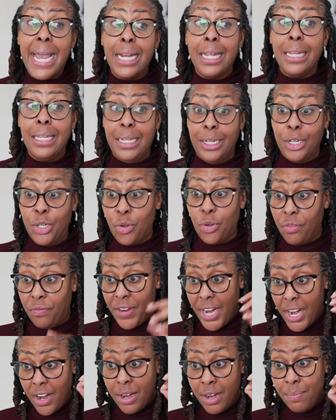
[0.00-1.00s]
analytical,
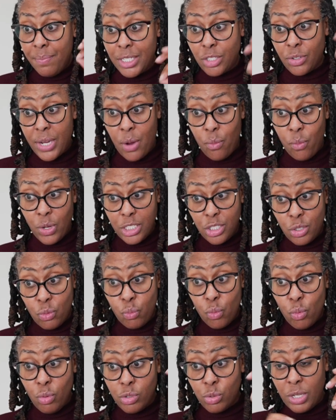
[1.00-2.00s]
very much, okay, what's the
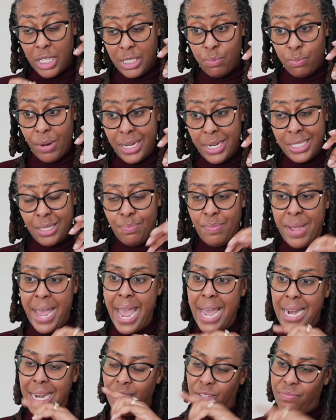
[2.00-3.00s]
rules? Let's break this
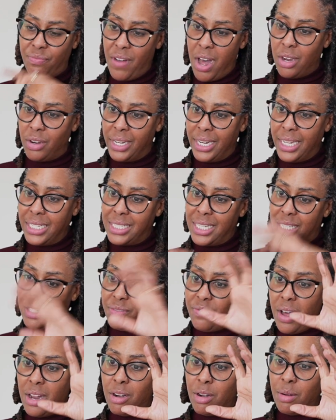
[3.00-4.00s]
back. Let's follow this. Let's
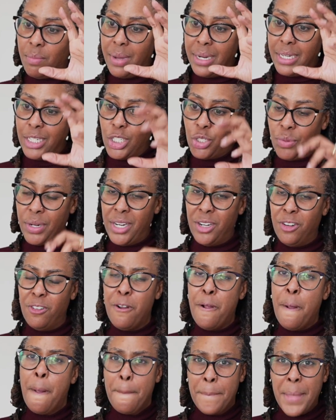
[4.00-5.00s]
follow the money trail.
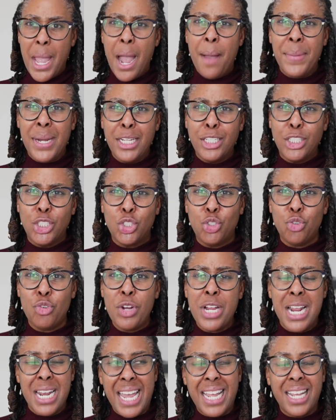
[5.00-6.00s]
I'm an
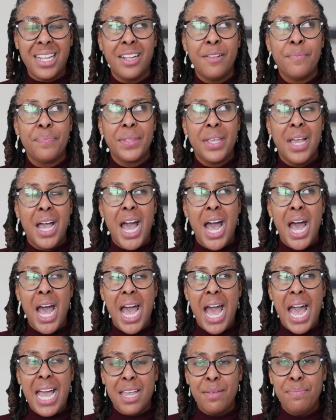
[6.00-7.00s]
extreme, like
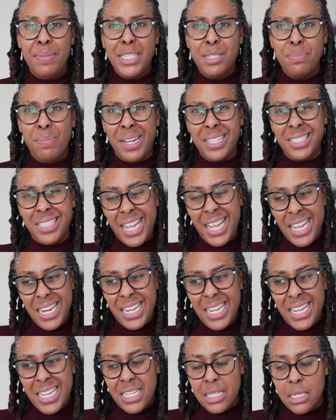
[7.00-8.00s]
I can be
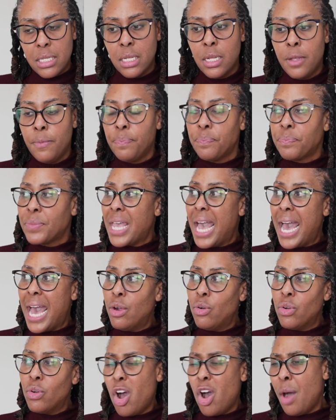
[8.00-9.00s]
spontaneous. I
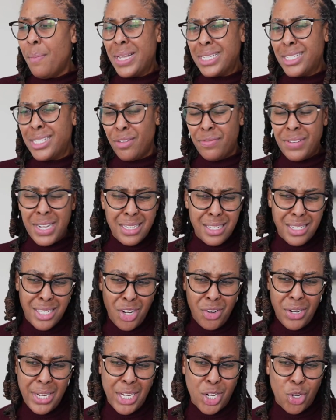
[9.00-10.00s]
don't call myself
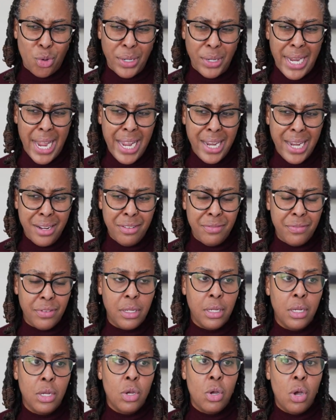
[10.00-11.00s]
necessarily a creative
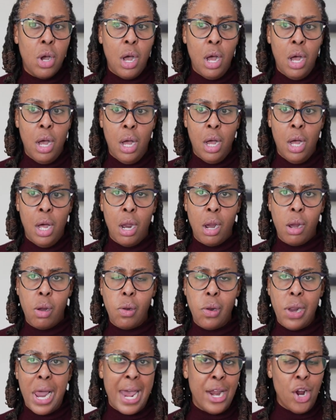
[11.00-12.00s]

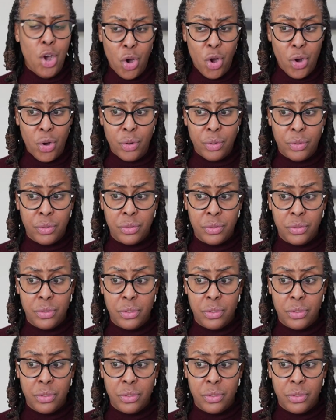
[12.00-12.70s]
at all.